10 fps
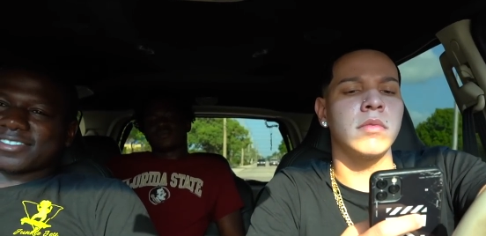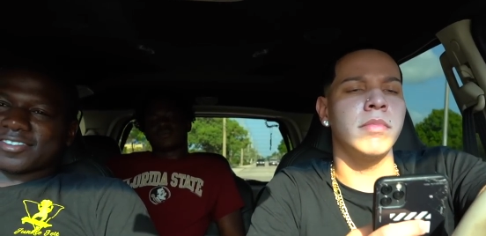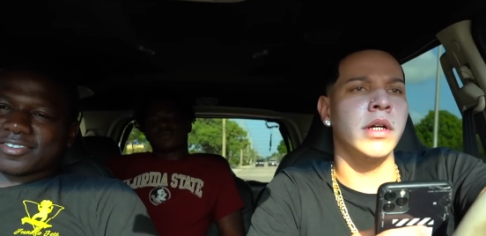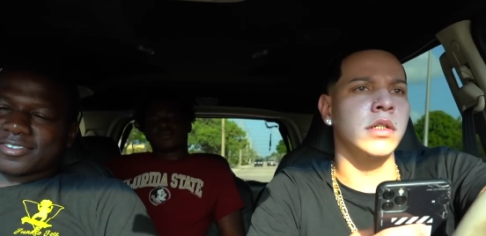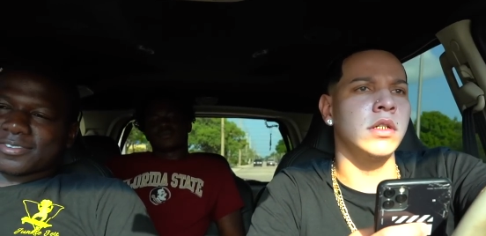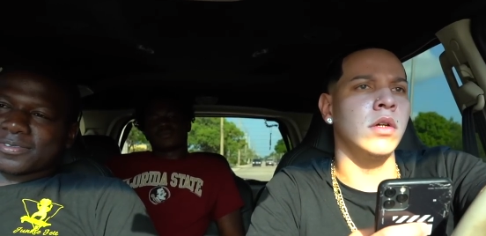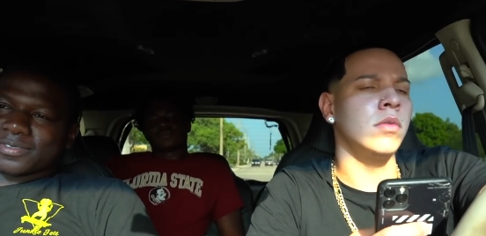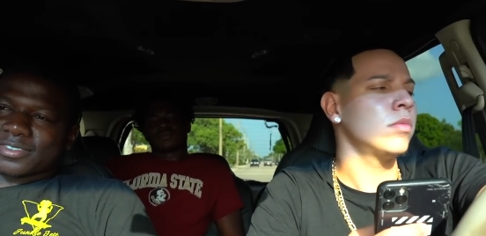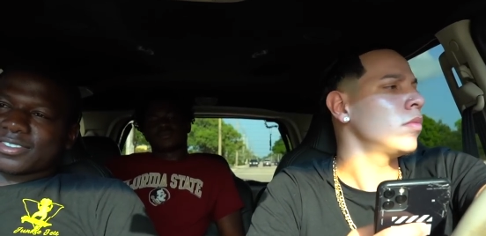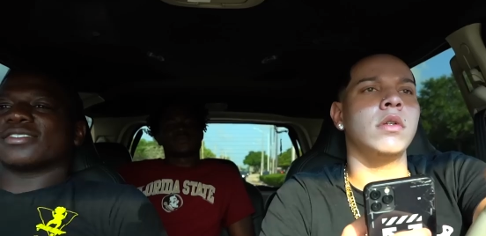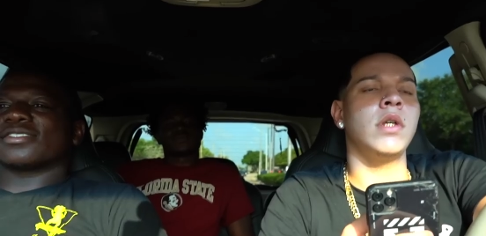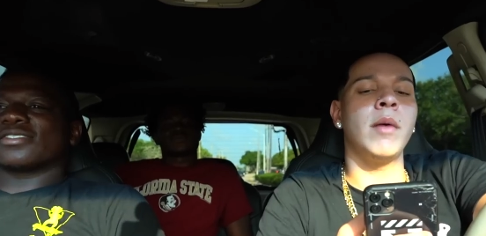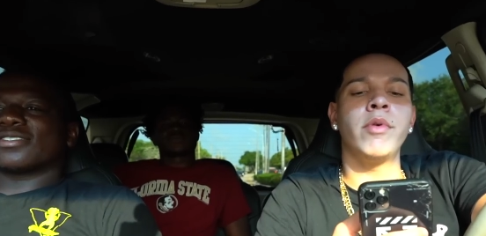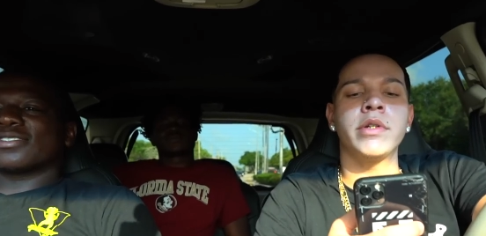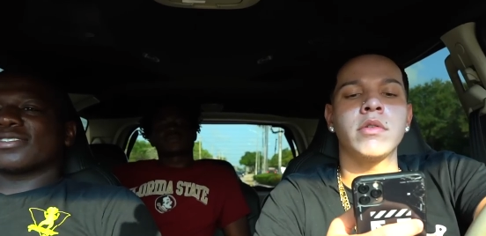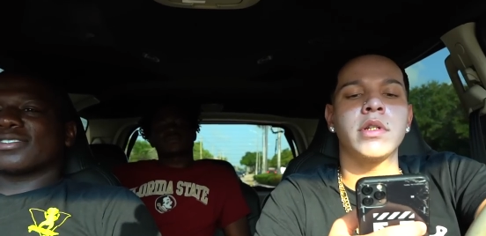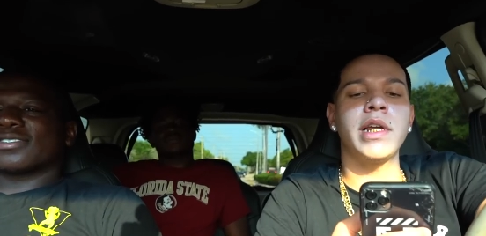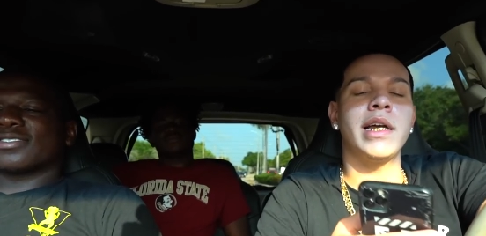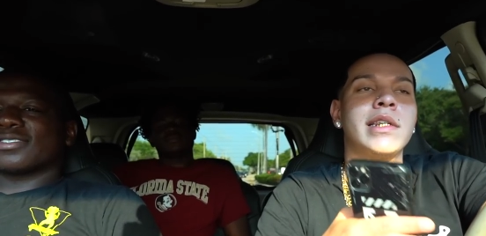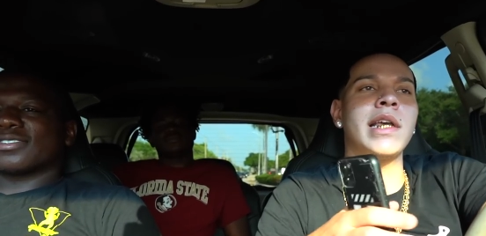Speaker 1: some burgers though. Y'all boys gonna
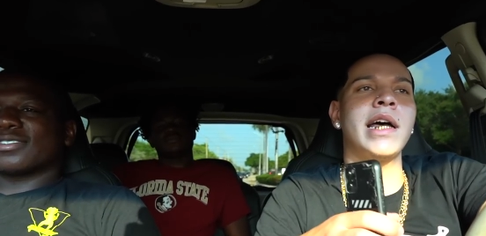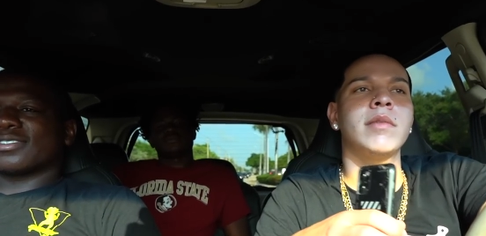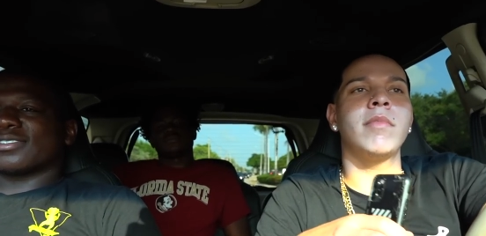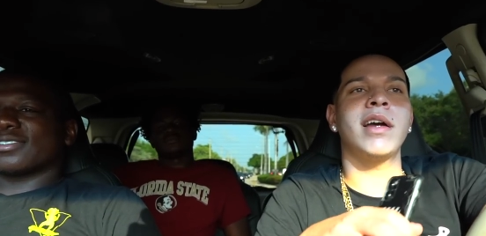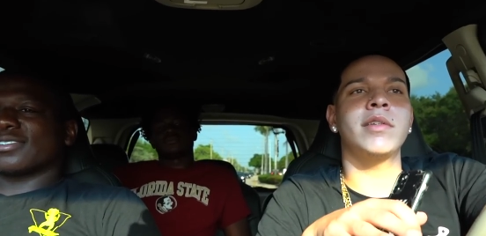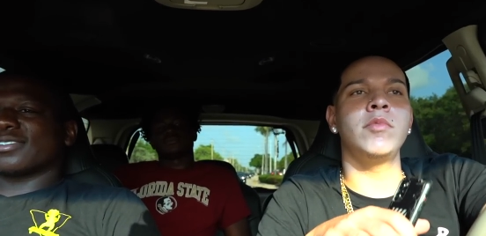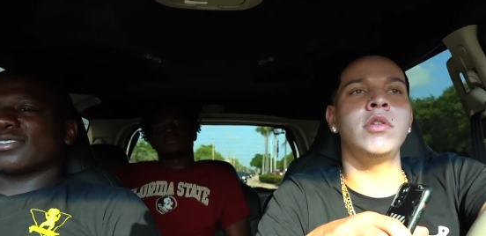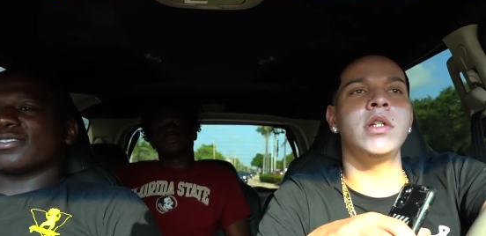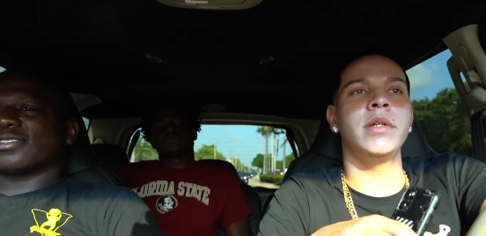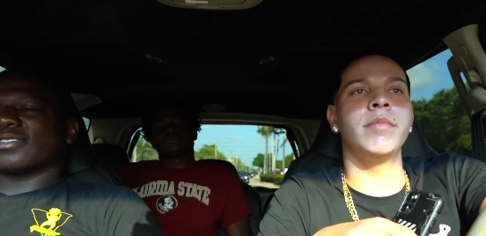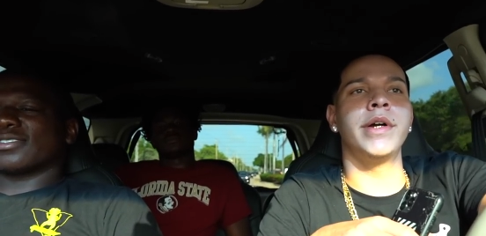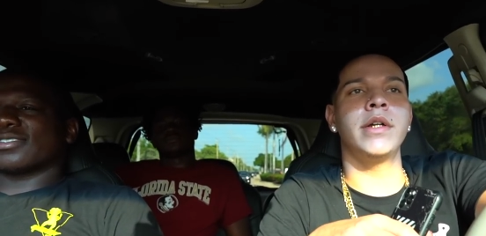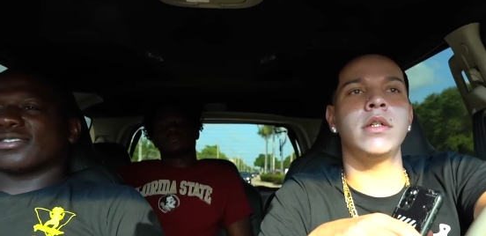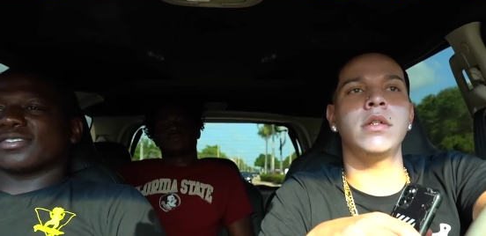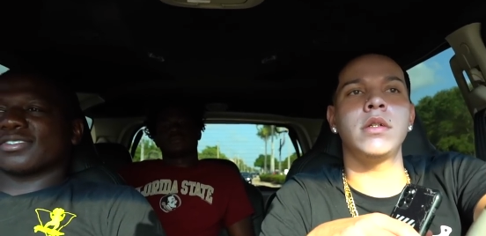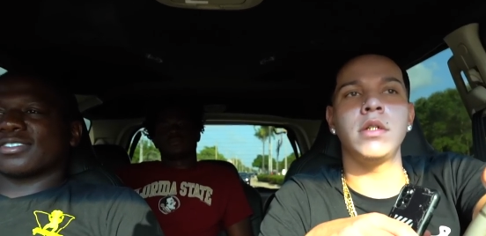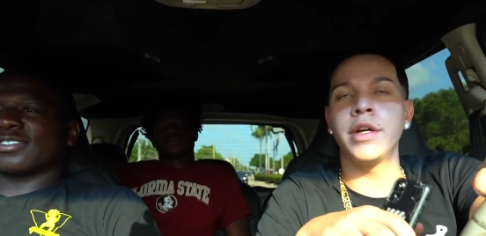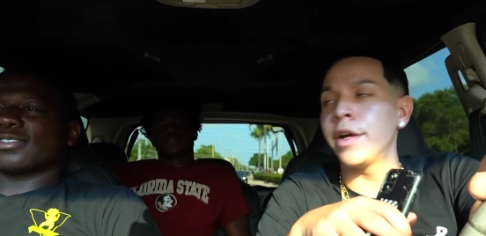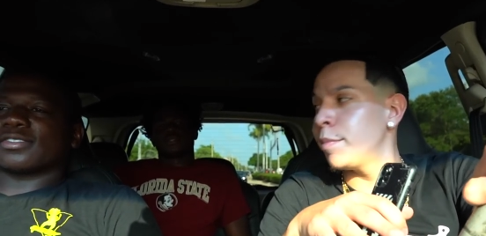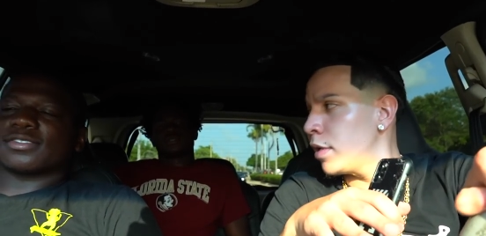start sizing my community, bruh.
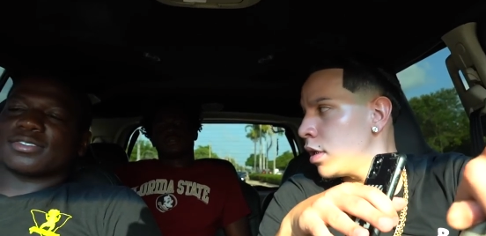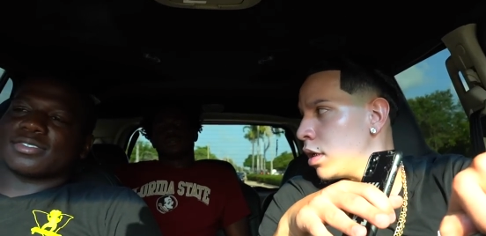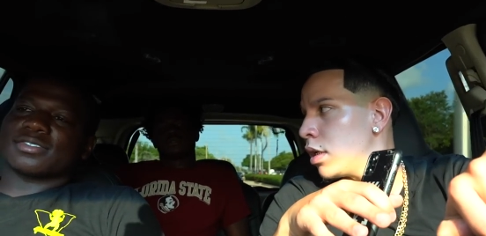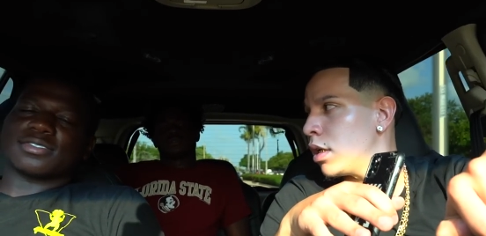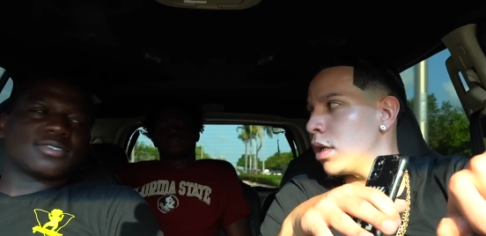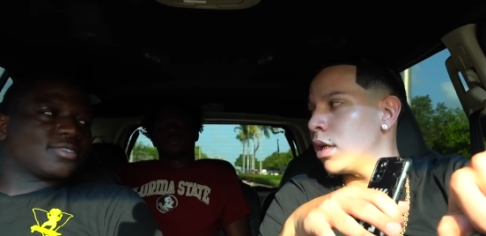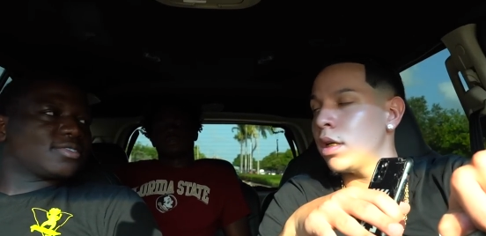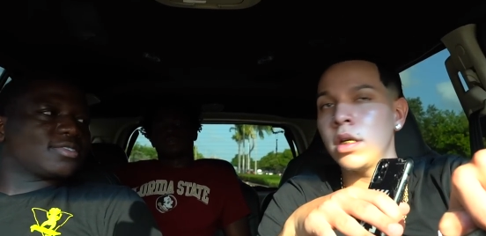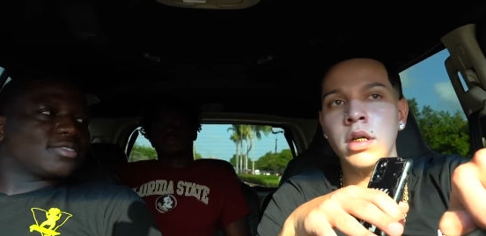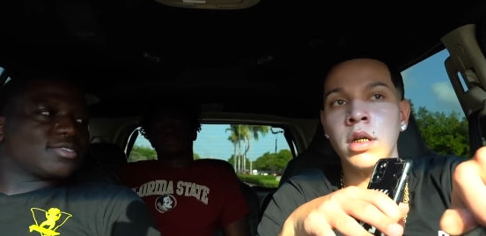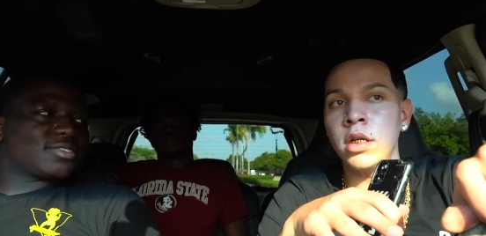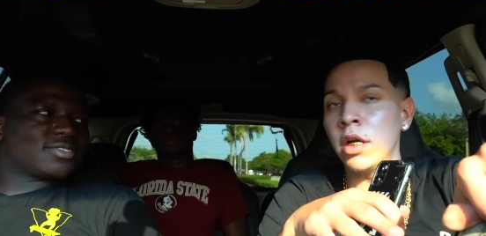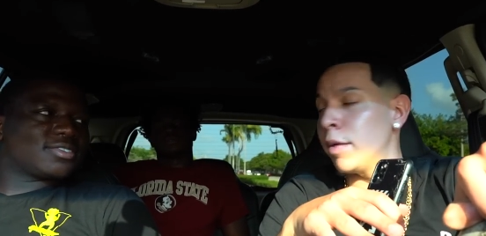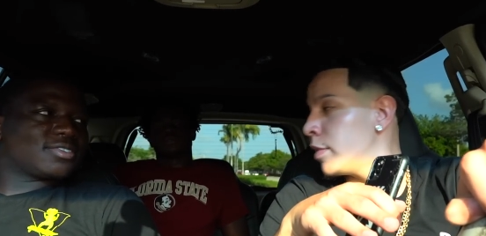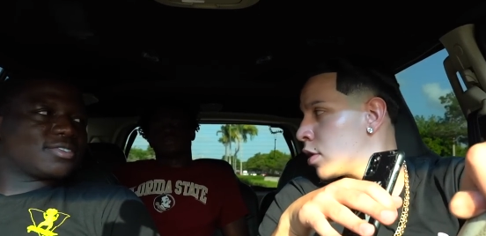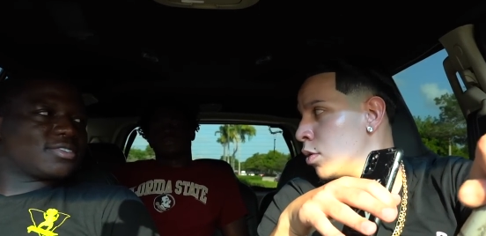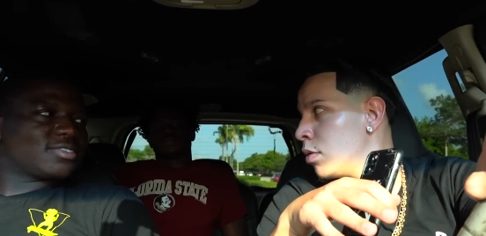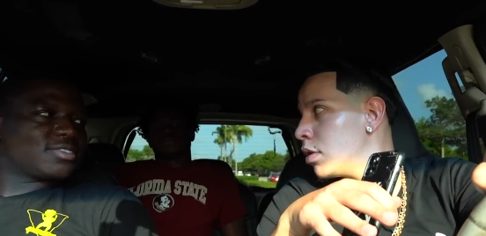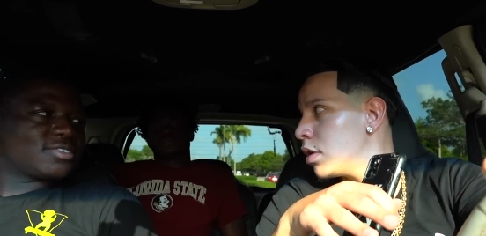You heard me? You heard me too?